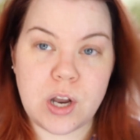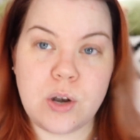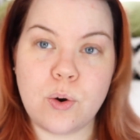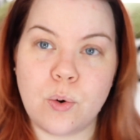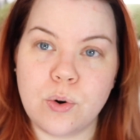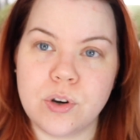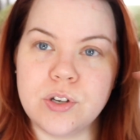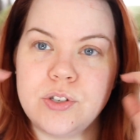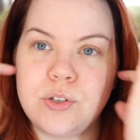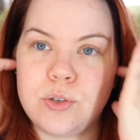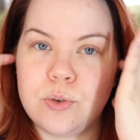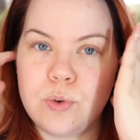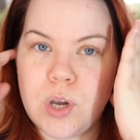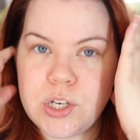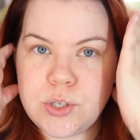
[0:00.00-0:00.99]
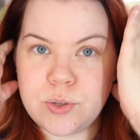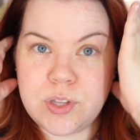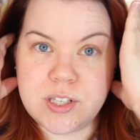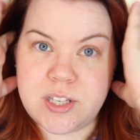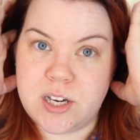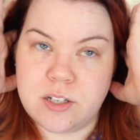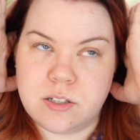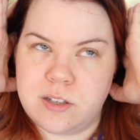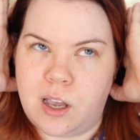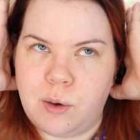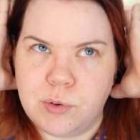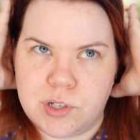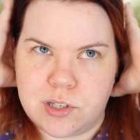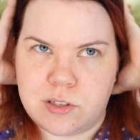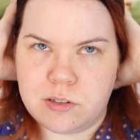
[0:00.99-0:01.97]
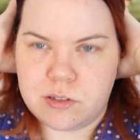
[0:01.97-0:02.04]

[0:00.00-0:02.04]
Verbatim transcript: In order to do this hairstyle, which is